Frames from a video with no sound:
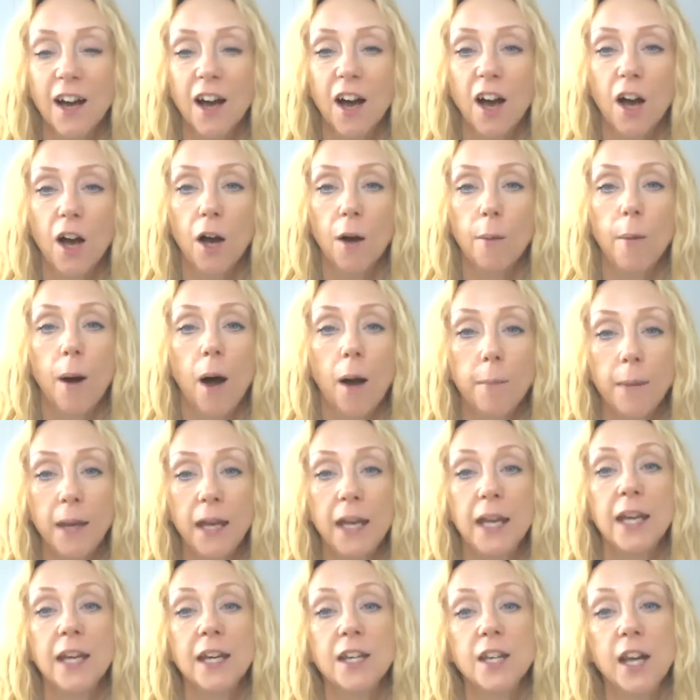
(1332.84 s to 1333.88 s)
I'm
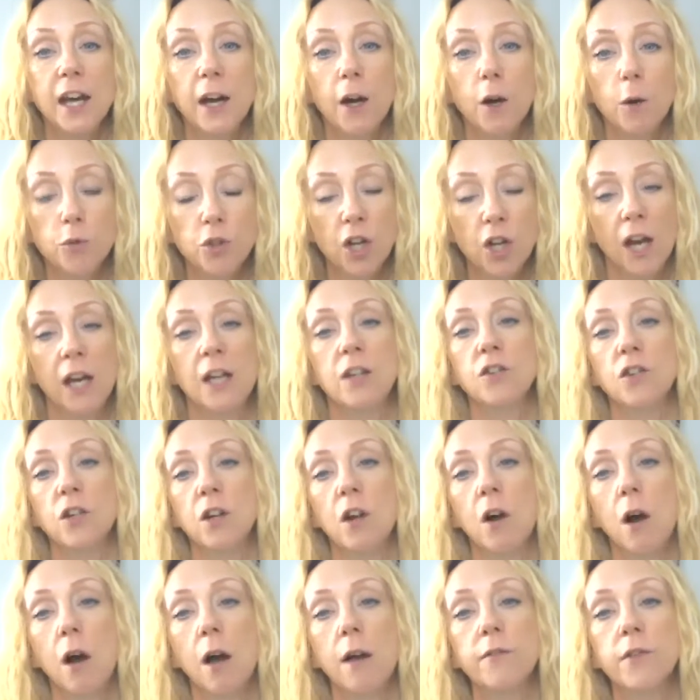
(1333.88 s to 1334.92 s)
here to help change
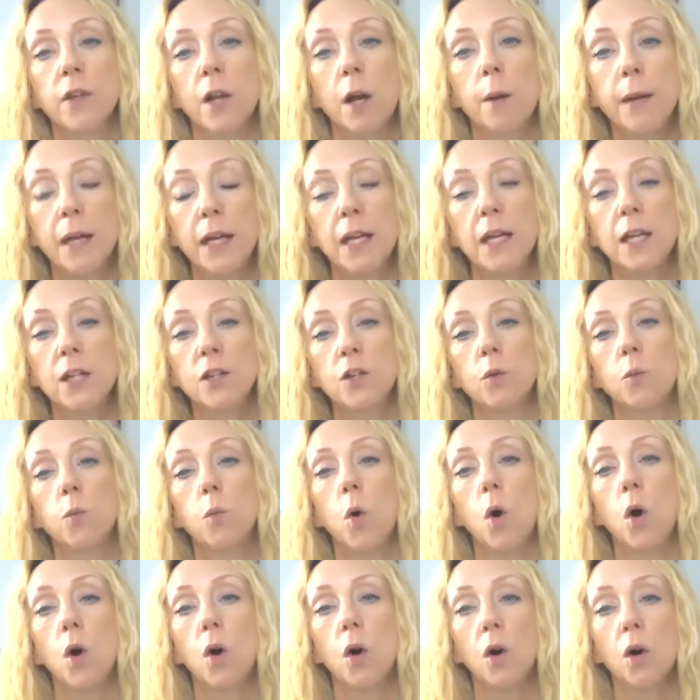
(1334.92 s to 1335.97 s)
lives, and I'm here to
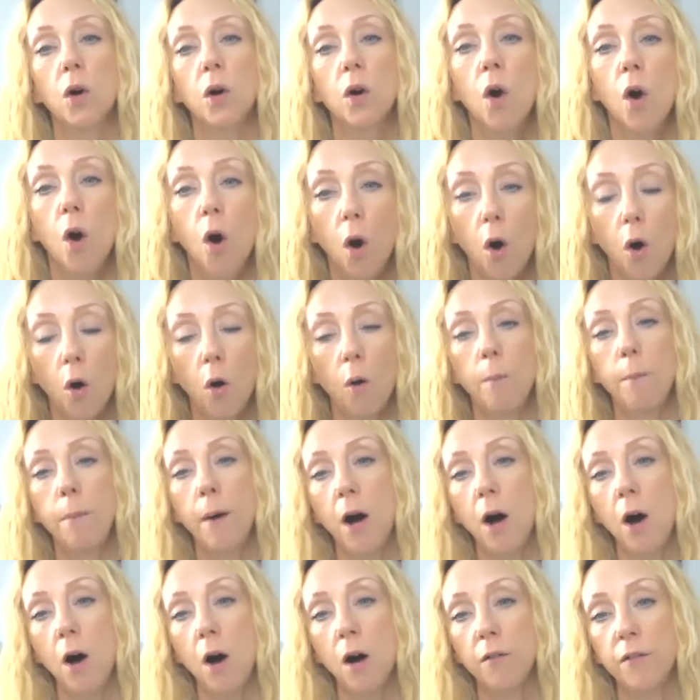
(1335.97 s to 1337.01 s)
work on
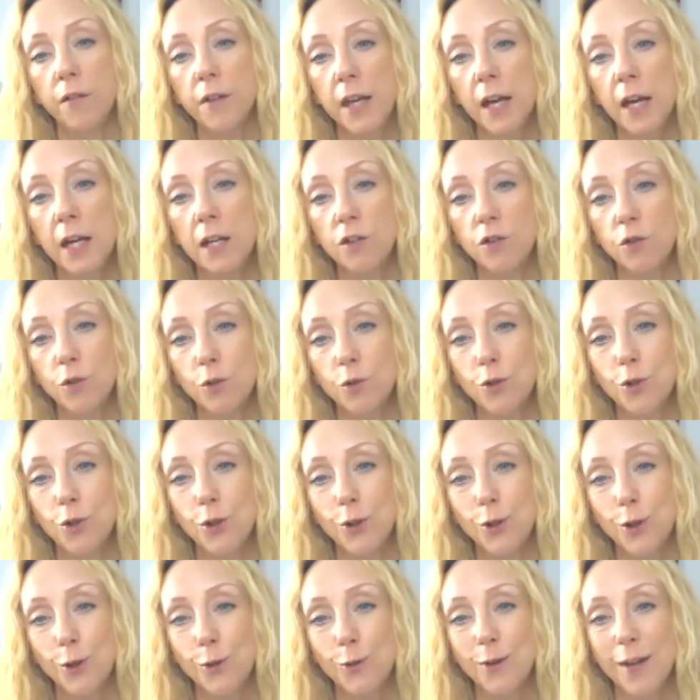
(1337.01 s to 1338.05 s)
behalf of the angels to
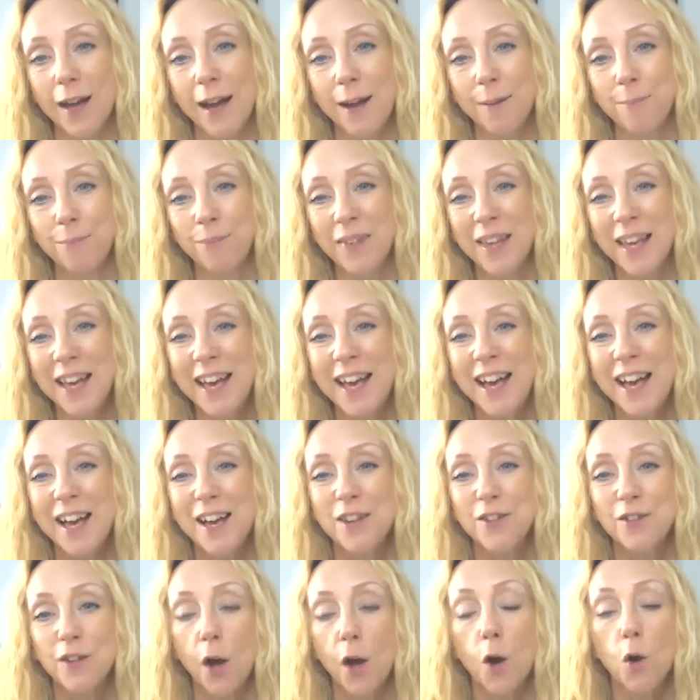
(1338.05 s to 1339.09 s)
do that.
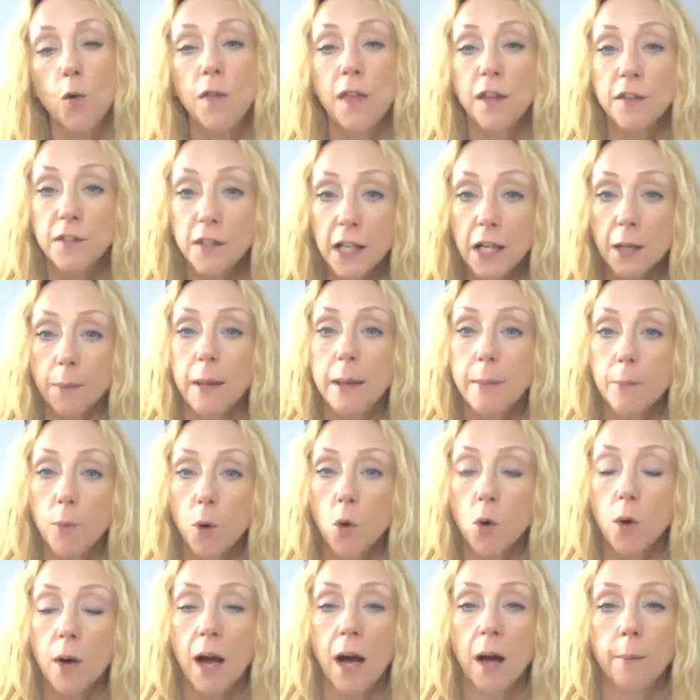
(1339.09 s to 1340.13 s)
So there's going to be
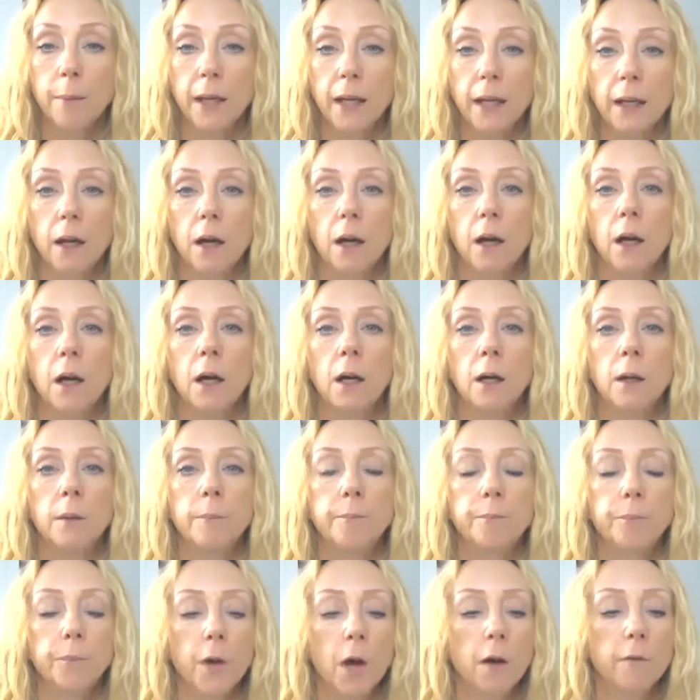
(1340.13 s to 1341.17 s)
more coming.
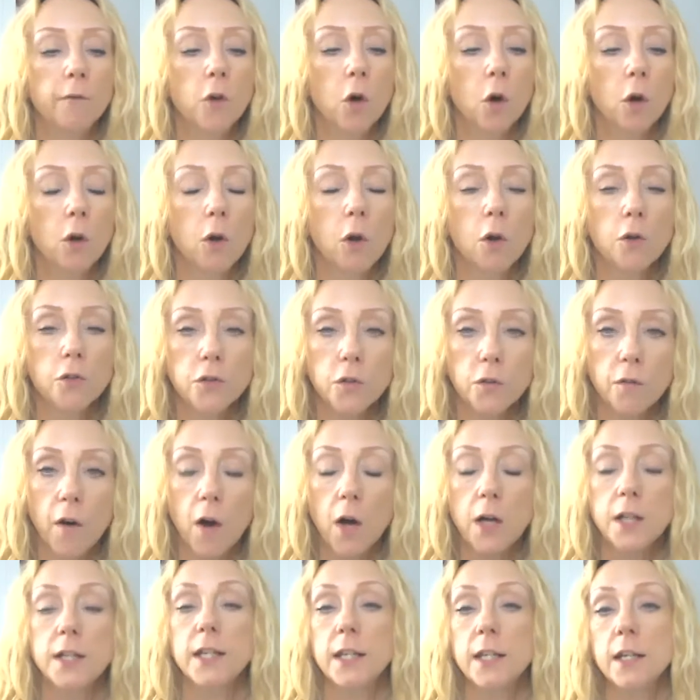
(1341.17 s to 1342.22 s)
I've got lots of
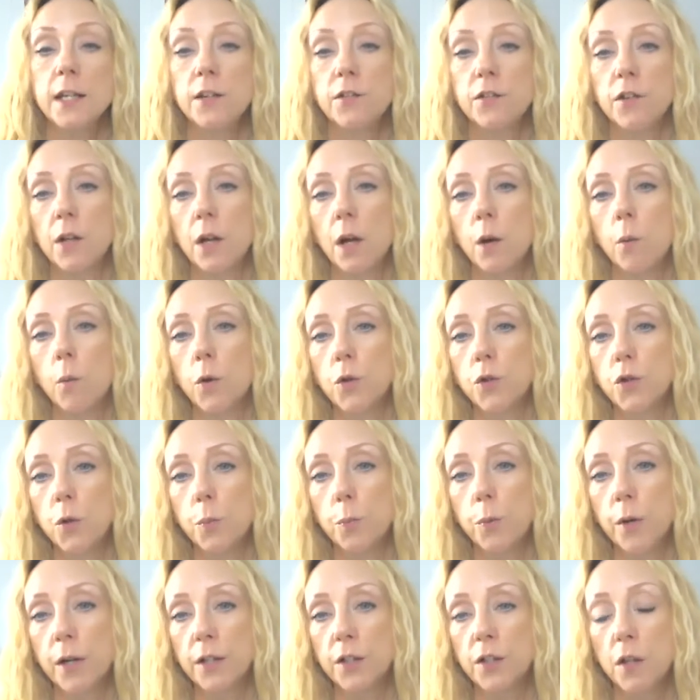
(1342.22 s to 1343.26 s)
ideas that I want to
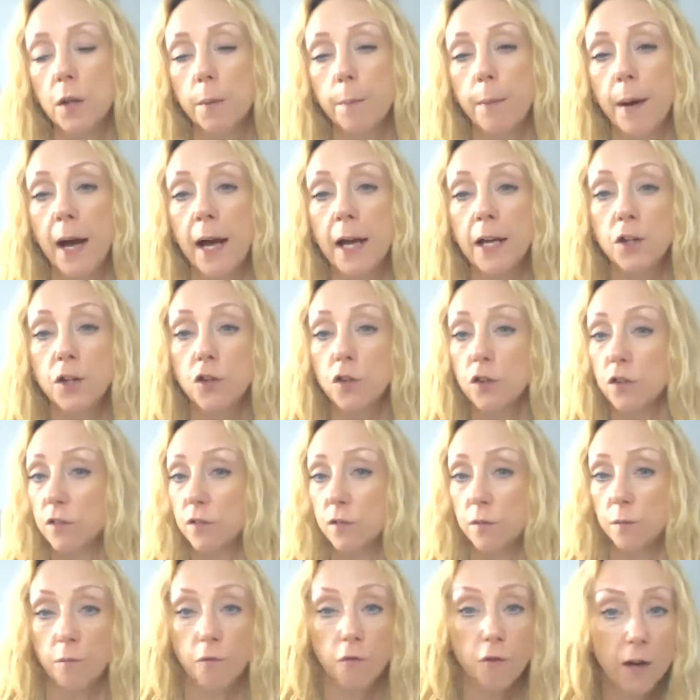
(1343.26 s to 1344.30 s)
bring to the page,
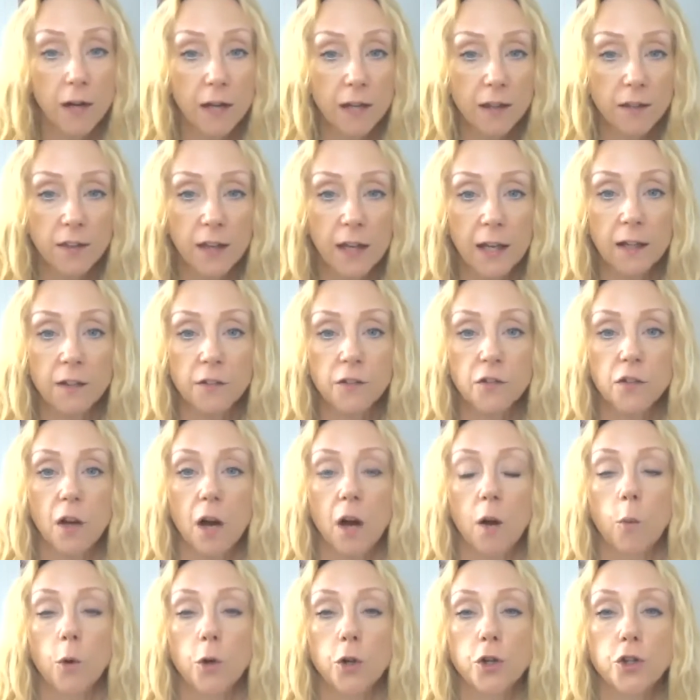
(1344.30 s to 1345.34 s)
and free things that
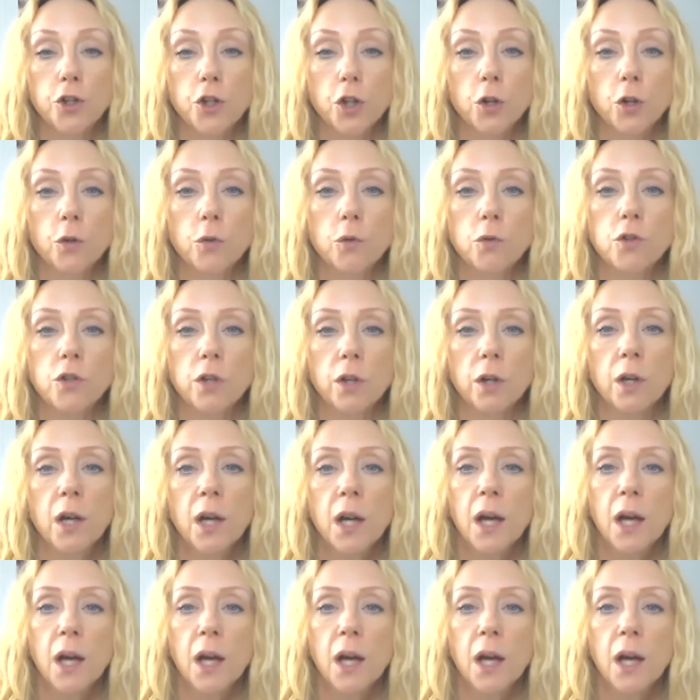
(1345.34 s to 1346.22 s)
I want to do to